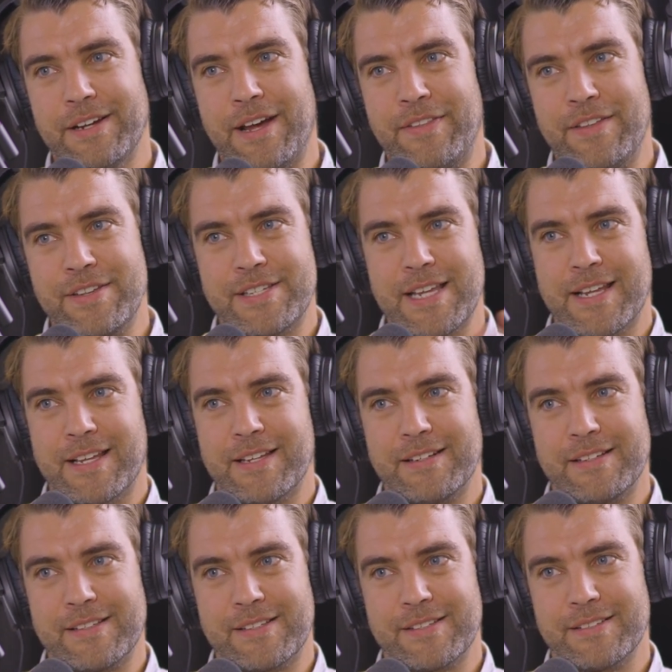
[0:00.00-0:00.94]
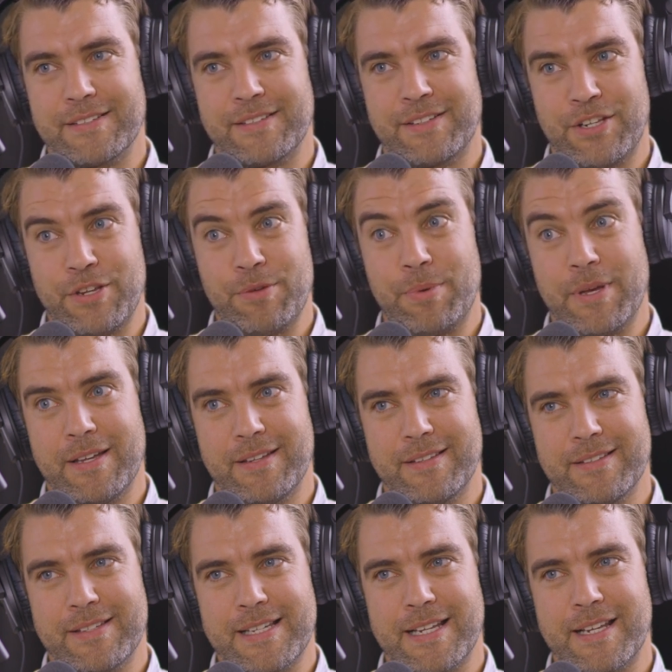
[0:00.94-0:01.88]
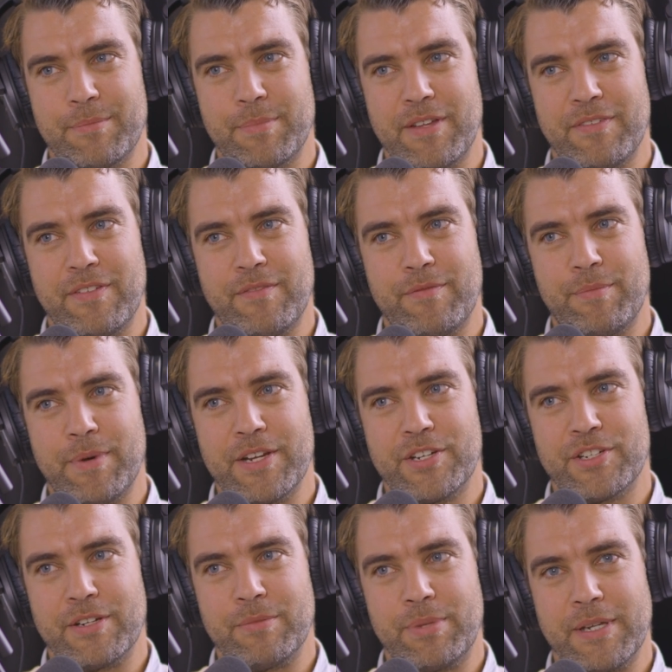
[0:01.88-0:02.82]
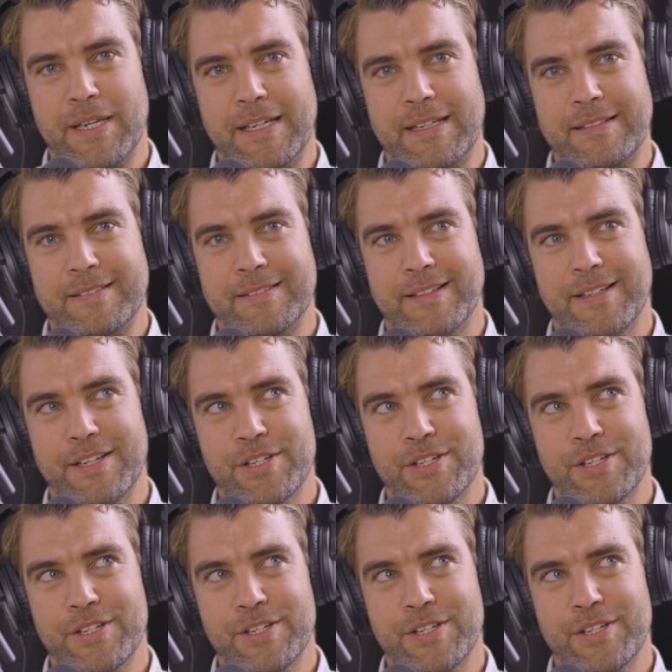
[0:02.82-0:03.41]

And the second qubit, the second bit of information being